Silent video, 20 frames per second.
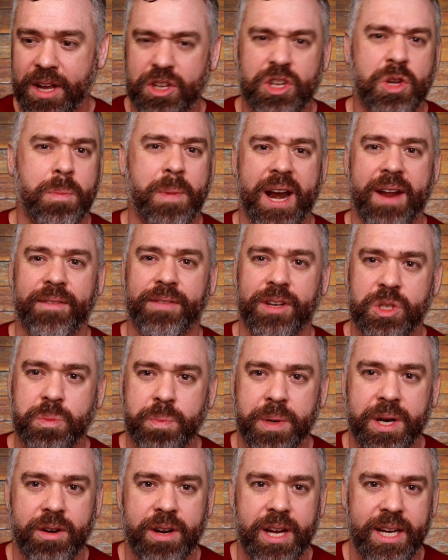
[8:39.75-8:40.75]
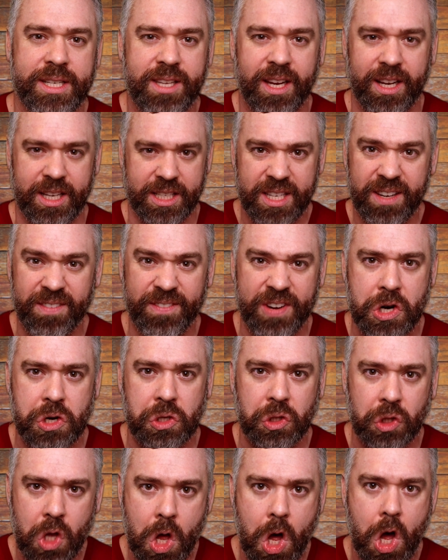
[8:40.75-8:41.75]
you might have experienced like a
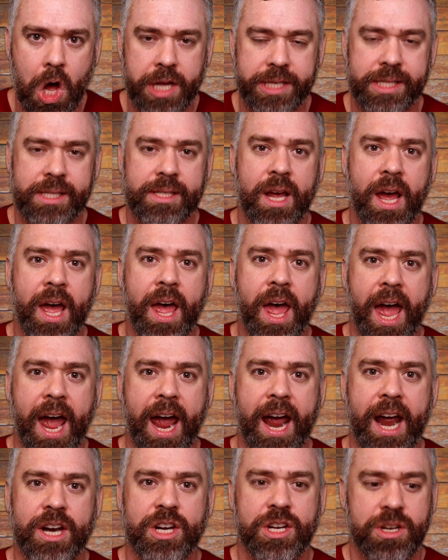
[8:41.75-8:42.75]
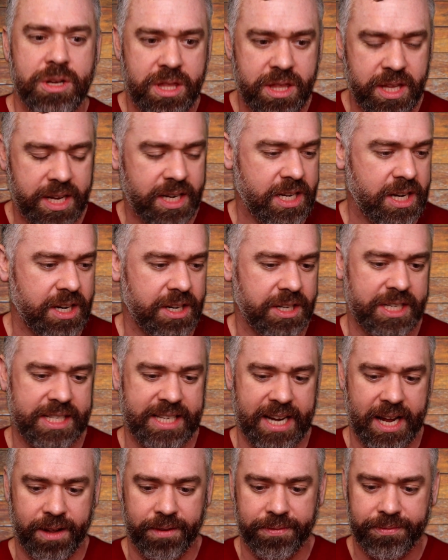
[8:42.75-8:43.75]
severe loss, and you think to
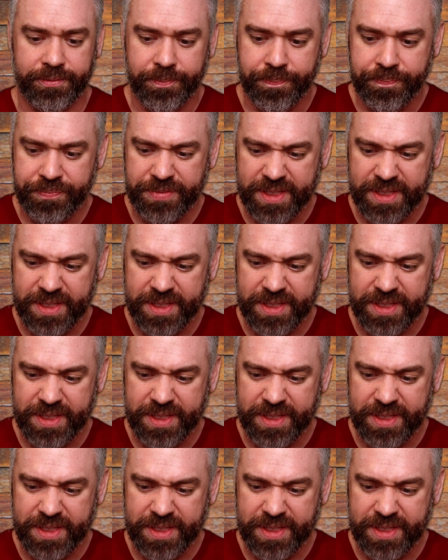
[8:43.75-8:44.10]
yourself,